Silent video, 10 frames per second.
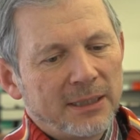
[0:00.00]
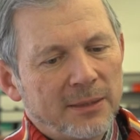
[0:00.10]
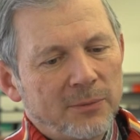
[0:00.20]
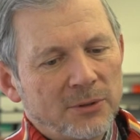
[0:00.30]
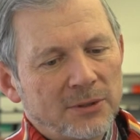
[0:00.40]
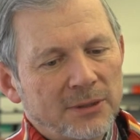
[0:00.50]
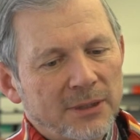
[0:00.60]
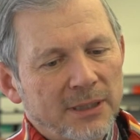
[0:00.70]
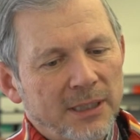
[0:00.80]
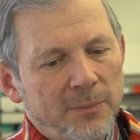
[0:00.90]
I was
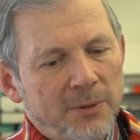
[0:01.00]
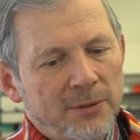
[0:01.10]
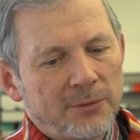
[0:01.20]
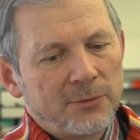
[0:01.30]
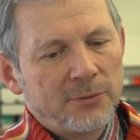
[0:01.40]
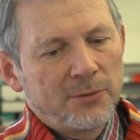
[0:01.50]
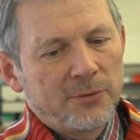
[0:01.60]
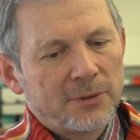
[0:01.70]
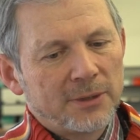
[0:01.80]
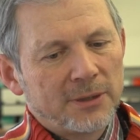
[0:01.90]
able to
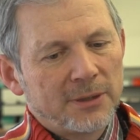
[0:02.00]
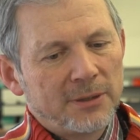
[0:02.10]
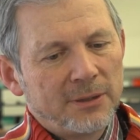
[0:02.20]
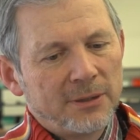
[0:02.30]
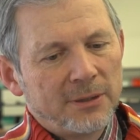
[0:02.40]
uh,